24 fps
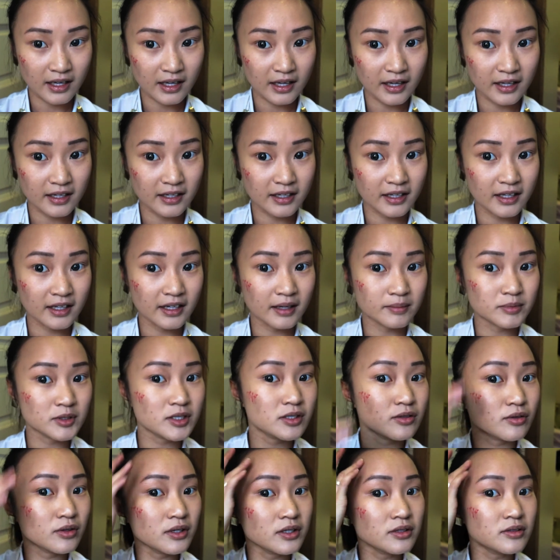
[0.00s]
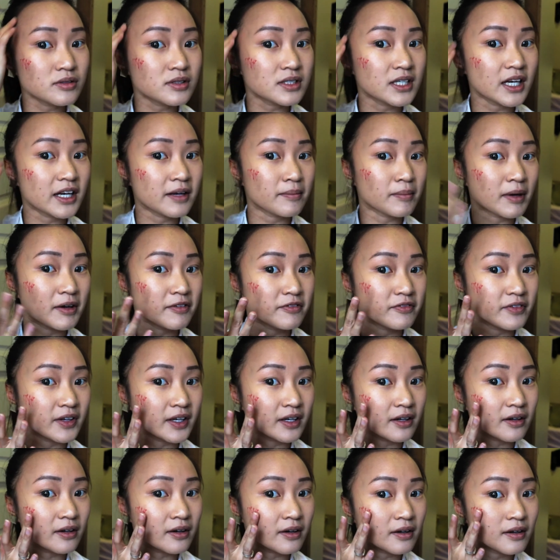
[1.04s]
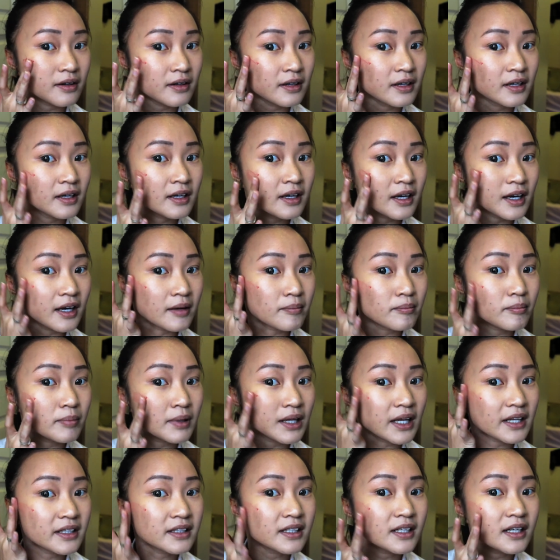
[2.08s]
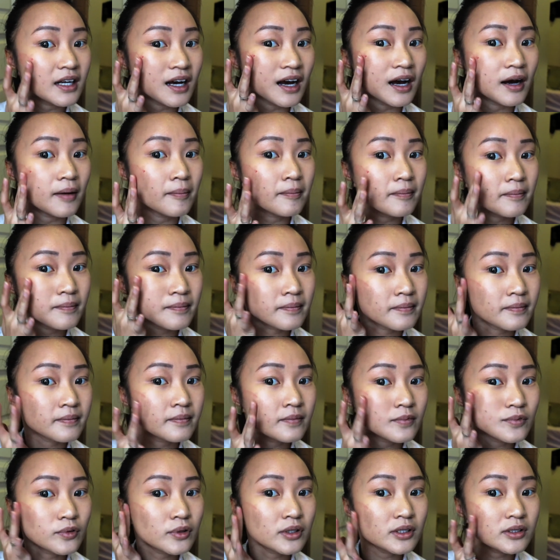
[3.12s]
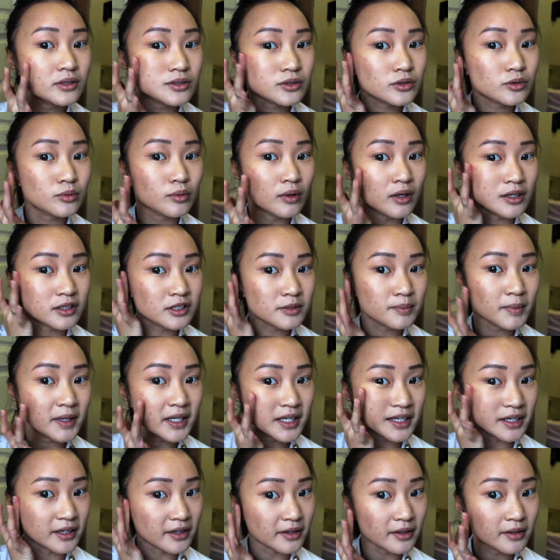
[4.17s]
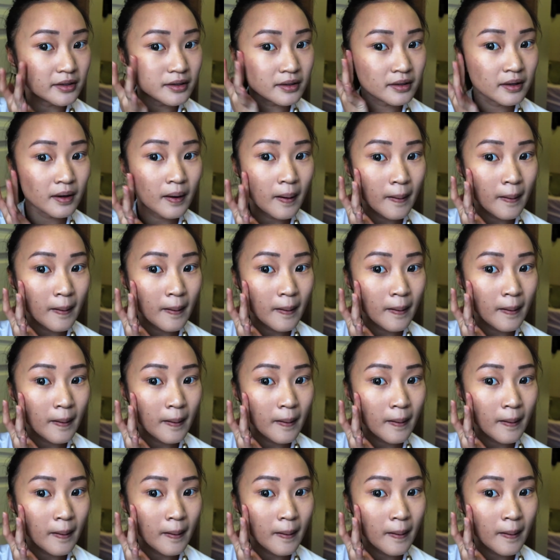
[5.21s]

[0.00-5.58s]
And then I'm just going to take my finger and blend it upwards towards my ear